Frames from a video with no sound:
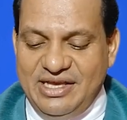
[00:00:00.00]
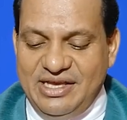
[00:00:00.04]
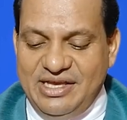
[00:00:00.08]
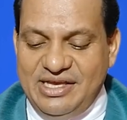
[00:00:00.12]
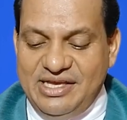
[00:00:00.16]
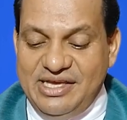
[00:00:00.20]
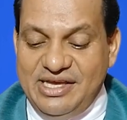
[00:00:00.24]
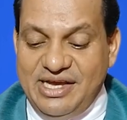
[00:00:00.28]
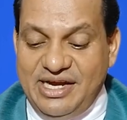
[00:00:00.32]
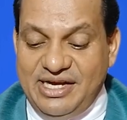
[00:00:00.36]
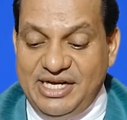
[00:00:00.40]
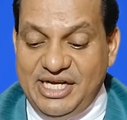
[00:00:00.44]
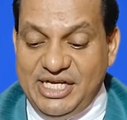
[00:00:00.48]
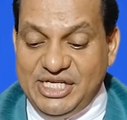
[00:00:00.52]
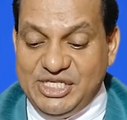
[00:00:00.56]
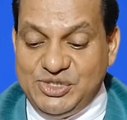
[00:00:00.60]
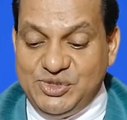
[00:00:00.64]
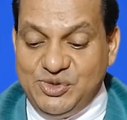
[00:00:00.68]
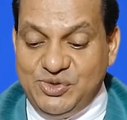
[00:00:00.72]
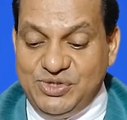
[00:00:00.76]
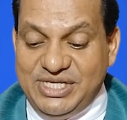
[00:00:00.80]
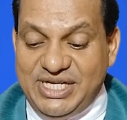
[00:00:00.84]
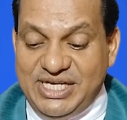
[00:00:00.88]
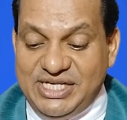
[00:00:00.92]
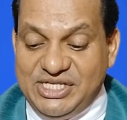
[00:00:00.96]
He
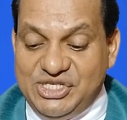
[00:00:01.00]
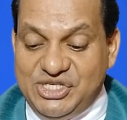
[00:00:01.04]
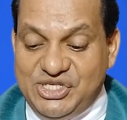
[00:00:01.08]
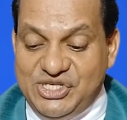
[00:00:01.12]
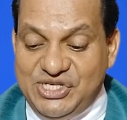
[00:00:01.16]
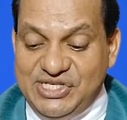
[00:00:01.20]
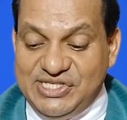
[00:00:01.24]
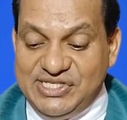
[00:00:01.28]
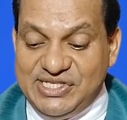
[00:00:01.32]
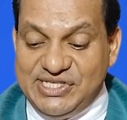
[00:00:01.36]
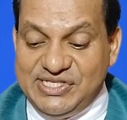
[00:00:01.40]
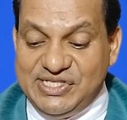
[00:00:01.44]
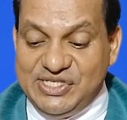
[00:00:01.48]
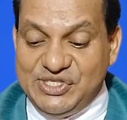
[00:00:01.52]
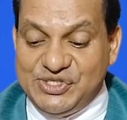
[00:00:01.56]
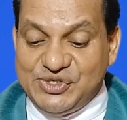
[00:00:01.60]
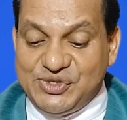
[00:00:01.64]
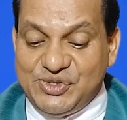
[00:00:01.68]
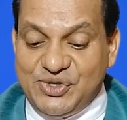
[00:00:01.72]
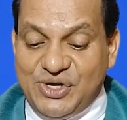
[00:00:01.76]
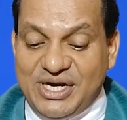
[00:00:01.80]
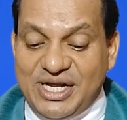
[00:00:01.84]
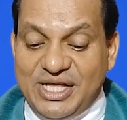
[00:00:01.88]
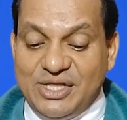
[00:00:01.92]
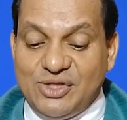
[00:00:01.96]
understood that Jesus is
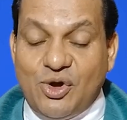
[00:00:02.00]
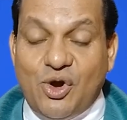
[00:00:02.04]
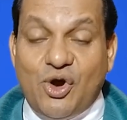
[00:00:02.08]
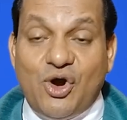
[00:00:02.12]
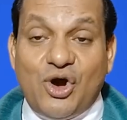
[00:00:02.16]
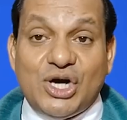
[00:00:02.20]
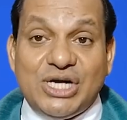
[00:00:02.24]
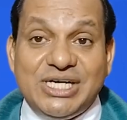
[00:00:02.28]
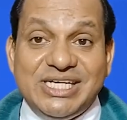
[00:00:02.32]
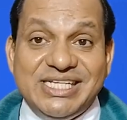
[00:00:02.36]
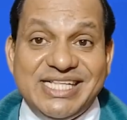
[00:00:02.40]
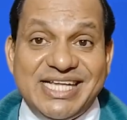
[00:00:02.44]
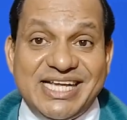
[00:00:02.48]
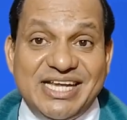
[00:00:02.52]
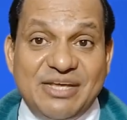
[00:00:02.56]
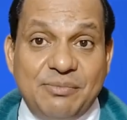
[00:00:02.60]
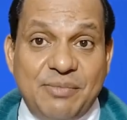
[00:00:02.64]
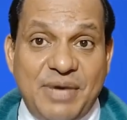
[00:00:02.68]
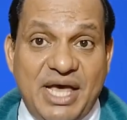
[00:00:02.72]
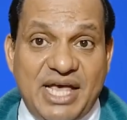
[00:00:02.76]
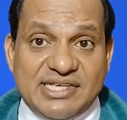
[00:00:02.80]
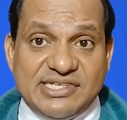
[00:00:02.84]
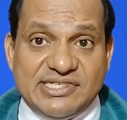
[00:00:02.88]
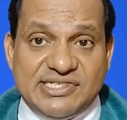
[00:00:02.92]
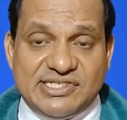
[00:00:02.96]
not an ordinary
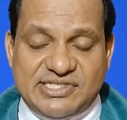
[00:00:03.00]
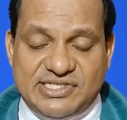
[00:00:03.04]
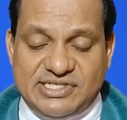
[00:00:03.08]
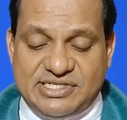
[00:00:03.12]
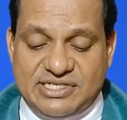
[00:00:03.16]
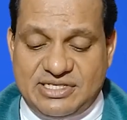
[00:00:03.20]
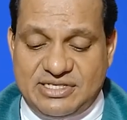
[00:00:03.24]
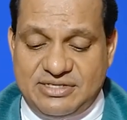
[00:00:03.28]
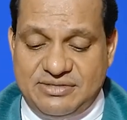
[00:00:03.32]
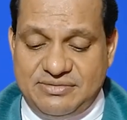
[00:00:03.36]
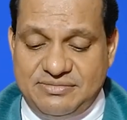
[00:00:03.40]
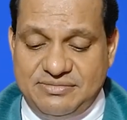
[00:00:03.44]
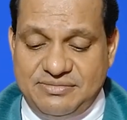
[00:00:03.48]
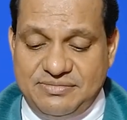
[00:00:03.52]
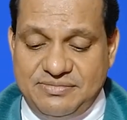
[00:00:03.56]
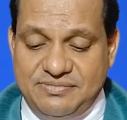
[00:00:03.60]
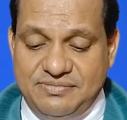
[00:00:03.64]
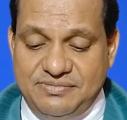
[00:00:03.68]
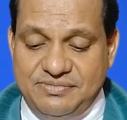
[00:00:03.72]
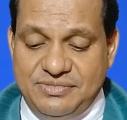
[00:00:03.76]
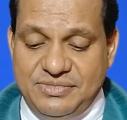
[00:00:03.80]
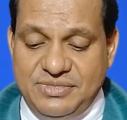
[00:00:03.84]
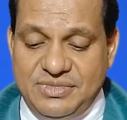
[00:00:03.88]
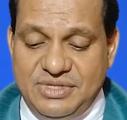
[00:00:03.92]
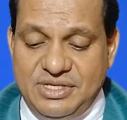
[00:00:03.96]
master.
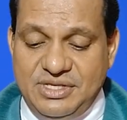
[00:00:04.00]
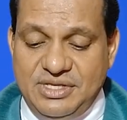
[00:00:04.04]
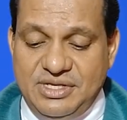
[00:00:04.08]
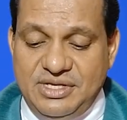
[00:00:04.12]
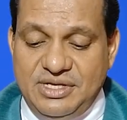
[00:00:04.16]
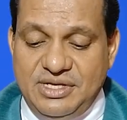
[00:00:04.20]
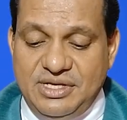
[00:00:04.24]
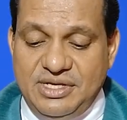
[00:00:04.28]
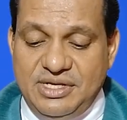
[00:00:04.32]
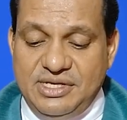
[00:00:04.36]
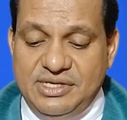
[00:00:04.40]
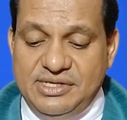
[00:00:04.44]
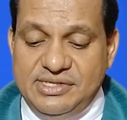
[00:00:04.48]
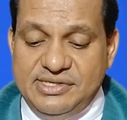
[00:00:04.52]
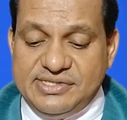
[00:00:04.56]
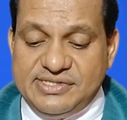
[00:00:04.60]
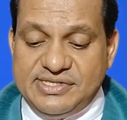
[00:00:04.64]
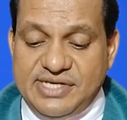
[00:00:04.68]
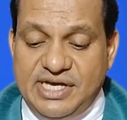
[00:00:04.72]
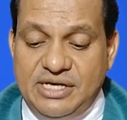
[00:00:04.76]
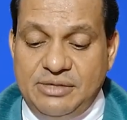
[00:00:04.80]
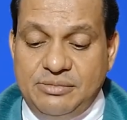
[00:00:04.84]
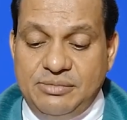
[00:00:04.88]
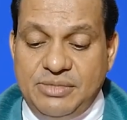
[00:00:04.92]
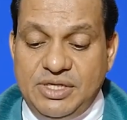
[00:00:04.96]

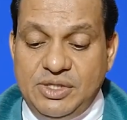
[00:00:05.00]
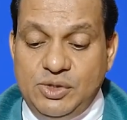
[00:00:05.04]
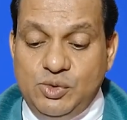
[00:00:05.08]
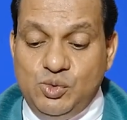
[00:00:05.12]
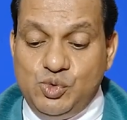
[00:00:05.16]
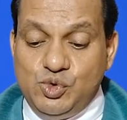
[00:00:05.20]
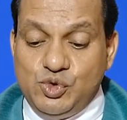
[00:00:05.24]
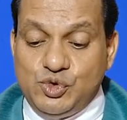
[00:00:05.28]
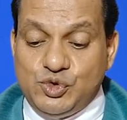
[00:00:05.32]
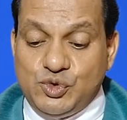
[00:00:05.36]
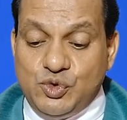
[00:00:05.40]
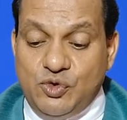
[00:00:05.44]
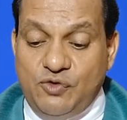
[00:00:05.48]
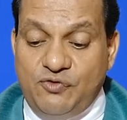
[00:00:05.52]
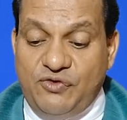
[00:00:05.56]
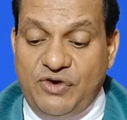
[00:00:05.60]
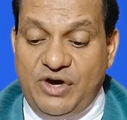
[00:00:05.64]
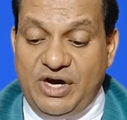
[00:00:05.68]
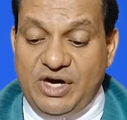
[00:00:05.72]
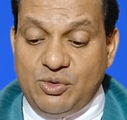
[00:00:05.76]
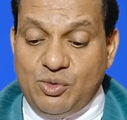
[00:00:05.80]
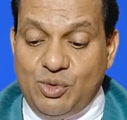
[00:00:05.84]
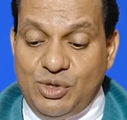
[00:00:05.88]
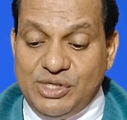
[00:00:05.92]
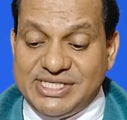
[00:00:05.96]
Simon, who so
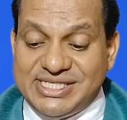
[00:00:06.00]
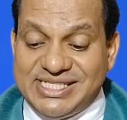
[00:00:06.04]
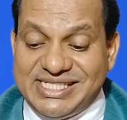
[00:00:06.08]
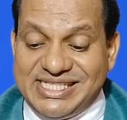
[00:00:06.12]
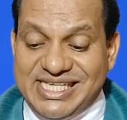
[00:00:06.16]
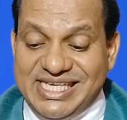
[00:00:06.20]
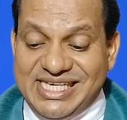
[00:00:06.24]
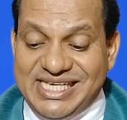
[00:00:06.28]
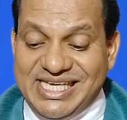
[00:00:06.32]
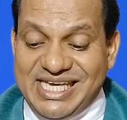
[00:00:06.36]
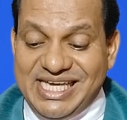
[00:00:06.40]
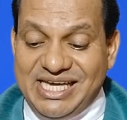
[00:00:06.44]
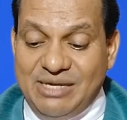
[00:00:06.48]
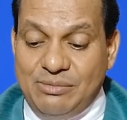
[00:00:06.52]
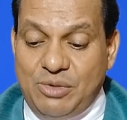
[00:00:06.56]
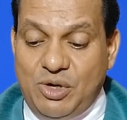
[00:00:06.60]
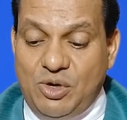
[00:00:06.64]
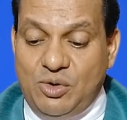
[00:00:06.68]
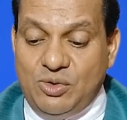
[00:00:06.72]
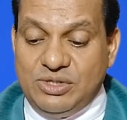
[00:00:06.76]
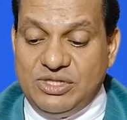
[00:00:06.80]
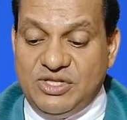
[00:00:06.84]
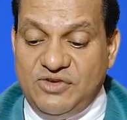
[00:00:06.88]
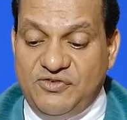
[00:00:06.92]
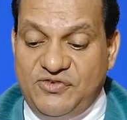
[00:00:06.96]
far was thinking
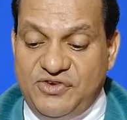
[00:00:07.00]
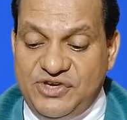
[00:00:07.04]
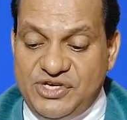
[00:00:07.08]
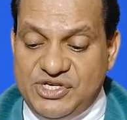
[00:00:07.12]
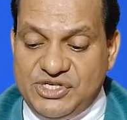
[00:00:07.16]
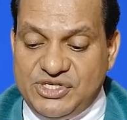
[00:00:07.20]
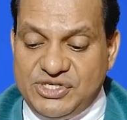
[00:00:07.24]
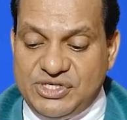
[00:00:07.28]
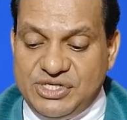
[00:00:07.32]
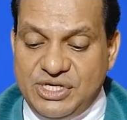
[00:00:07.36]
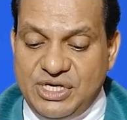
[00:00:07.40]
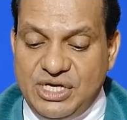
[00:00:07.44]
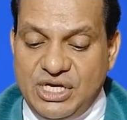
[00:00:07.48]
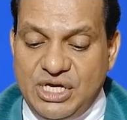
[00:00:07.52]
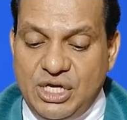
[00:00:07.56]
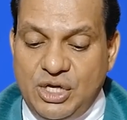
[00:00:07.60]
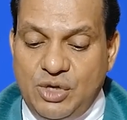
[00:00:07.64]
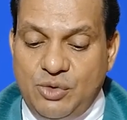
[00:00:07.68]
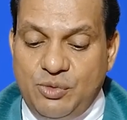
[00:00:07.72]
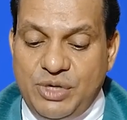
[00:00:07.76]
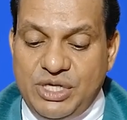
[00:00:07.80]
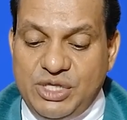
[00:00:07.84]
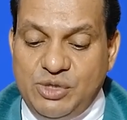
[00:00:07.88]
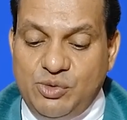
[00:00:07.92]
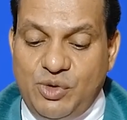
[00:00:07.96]
about the fish,
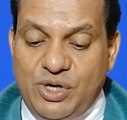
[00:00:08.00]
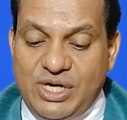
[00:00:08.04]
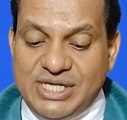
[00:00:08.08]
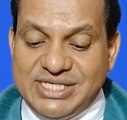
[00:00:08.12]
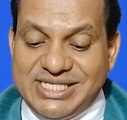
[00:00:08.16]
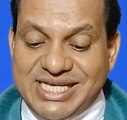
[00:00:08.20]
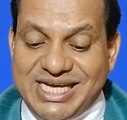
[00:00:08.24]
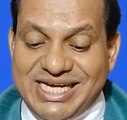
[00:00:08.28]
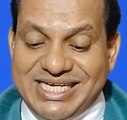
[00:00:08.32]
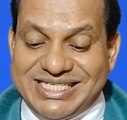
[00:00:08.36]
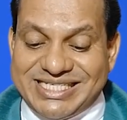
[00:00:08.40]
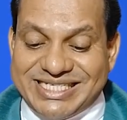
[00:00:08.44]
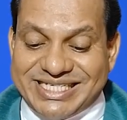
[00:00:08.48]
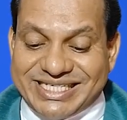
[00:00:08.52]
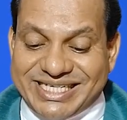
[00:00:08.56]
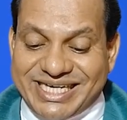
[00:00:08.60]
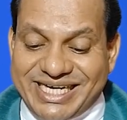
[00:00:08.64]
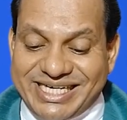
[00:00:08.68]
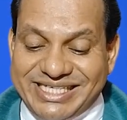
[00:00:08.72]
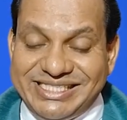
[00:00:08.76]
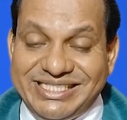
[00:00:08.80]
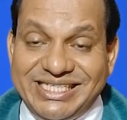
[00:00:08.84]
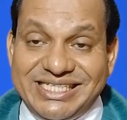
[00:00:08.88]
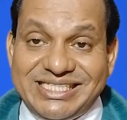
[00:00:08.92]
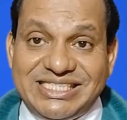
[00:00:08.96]
when he was
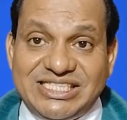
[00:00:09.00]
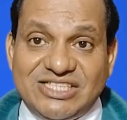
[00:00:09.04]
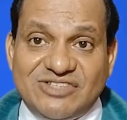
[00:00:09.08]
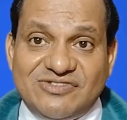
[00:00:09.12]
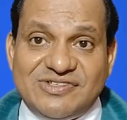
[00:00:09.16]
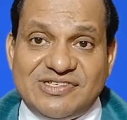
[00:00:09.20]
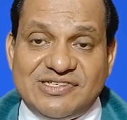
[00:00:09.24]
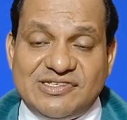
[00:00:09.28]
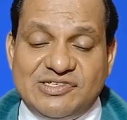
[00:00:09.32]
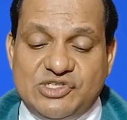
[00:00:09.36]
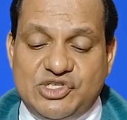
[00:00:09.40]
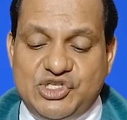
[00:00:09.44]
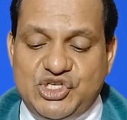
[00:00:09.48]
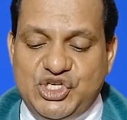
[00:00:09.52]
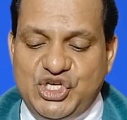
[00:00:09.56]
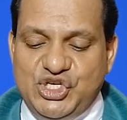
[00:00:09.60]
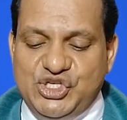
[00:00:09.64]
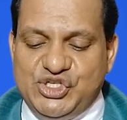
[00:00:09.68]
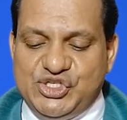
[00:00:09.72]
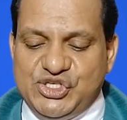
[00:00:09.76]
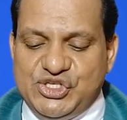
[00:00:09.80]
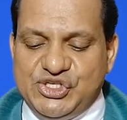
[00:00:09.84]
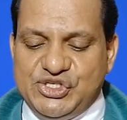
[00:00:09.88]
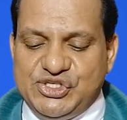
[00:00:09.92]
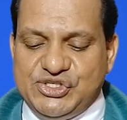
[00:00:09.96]
attracted towards
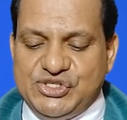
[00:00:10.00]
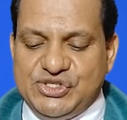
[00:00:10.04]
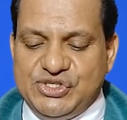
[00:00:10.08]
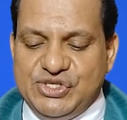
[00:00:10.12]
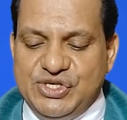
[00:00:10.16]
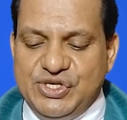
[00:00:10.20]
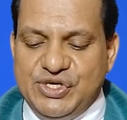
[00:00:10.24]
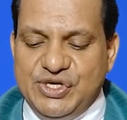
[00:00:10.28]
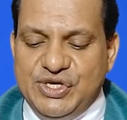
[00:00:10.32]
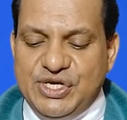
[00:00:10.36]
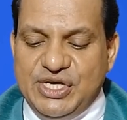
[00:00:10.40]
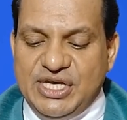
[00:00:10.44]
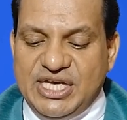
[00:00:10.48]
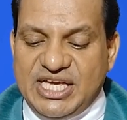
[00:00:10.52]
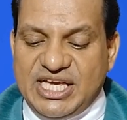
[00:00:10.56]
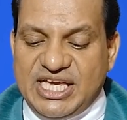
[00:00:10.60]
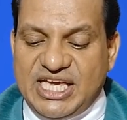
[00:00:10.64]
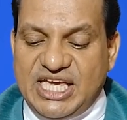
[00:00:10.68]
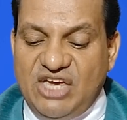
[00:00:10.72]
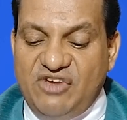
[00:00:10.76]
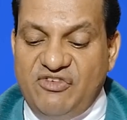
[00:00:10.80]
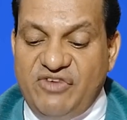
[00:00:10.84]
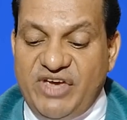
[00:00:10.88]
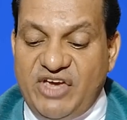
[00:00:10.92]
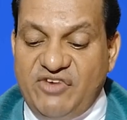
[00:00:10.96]
Jesus,
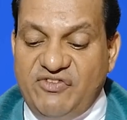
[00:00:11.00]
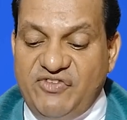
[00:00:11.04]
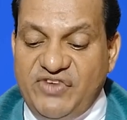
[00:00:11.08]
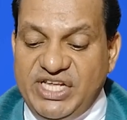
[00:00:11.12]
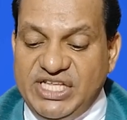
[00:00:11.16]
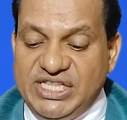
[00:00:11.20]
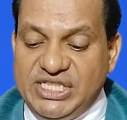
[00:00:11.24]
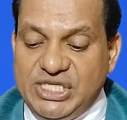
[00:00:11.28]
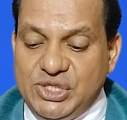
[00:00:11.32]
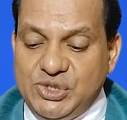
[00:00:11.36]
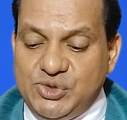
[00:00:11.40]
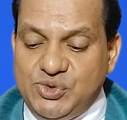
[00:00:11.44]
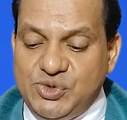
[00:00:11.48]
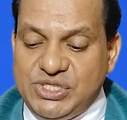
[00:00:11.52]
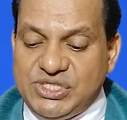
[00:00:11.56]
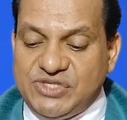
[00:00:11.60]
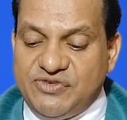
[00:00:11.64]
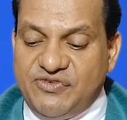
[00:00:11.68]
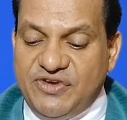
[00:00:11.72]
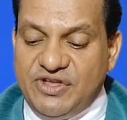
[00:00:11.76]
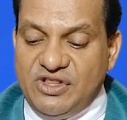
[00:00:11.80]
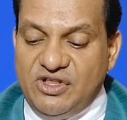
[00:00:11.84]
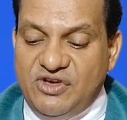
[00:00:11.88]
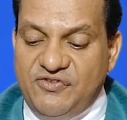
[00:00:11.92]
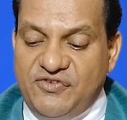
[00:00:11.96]
gave everything to his
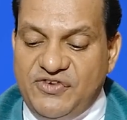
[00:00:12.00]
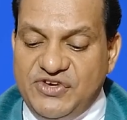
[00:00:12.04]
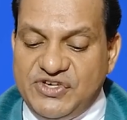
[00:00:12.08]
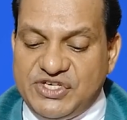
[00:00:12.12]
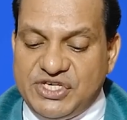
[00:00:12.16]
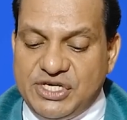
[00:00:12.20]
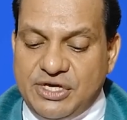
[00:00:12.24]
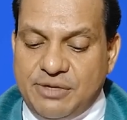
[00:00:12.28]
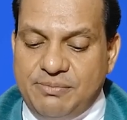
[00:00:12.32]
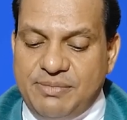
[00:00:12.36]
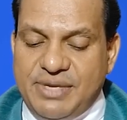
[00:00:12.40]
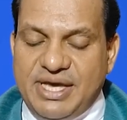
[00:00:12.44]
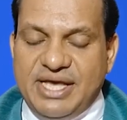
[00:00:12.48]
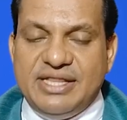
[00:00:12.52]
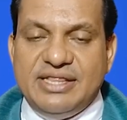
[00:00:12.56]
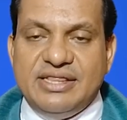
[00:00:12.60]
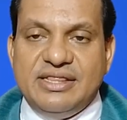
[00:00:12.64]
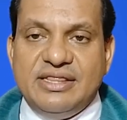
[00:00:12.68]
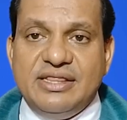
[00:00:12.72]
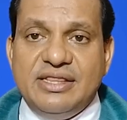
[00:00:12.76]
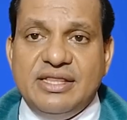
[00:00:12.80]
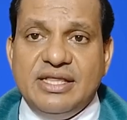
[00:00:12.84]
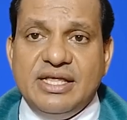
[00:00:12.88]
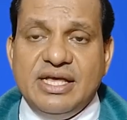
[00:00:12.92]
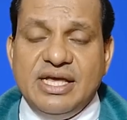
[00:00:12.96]
fellow
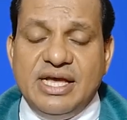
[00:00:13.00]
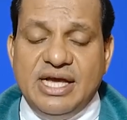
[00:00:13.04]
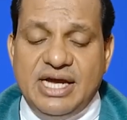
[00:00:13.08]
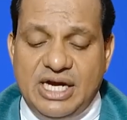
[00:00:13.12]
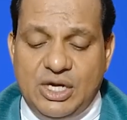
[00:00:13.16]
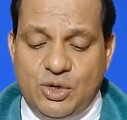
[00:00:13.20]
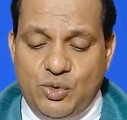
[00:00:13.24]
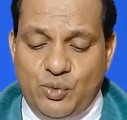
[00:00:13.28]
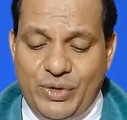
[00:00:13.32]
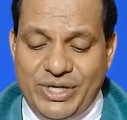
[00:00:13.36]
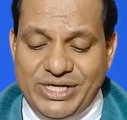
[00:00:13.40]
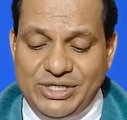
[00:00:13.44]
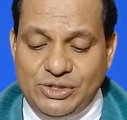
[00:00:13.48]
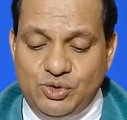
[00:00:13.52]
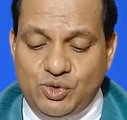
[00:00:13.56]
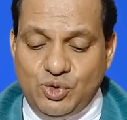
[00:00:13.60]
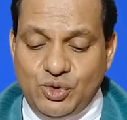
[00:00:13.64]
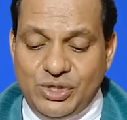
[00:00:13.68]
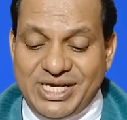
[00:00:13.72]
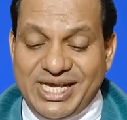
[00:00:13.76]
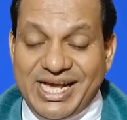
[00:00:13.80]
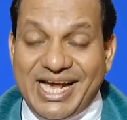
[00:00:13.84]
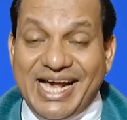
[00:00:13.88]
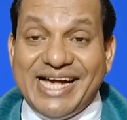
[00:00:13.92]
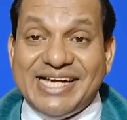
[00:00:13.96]
fishermen and went to
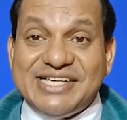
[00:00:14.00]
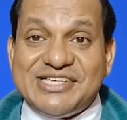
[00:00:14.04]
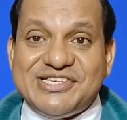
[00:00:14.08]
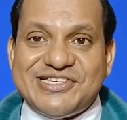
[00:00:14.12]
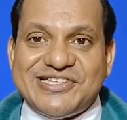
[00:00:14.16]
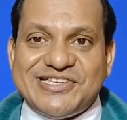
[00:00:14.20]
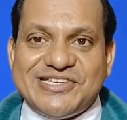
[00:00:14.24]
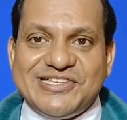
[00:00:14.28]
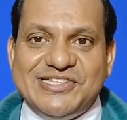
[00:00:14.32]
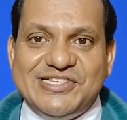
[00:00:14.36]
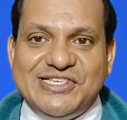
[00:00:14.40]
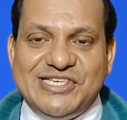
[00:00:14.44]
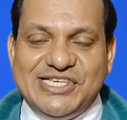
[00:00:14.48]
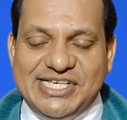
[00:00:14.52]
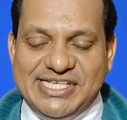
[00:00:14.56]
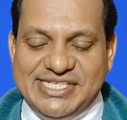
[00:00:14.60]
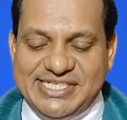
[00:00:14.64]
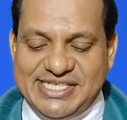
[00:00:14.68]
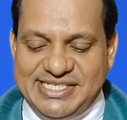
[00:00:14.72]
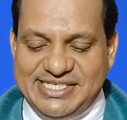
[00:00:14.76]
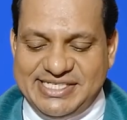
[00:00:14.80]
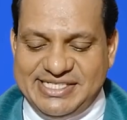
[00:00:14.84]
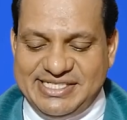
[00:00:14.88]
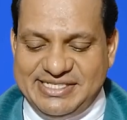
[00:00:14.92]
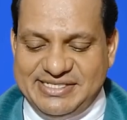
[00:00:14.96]
catch
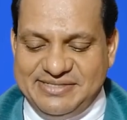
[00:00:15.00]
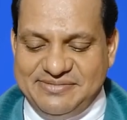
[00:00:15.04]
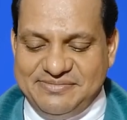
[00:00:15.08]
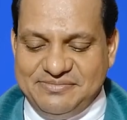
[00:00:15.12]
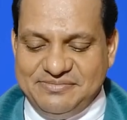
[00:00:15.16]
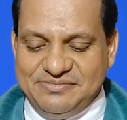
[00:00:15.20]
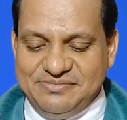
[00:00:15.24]
Jesus.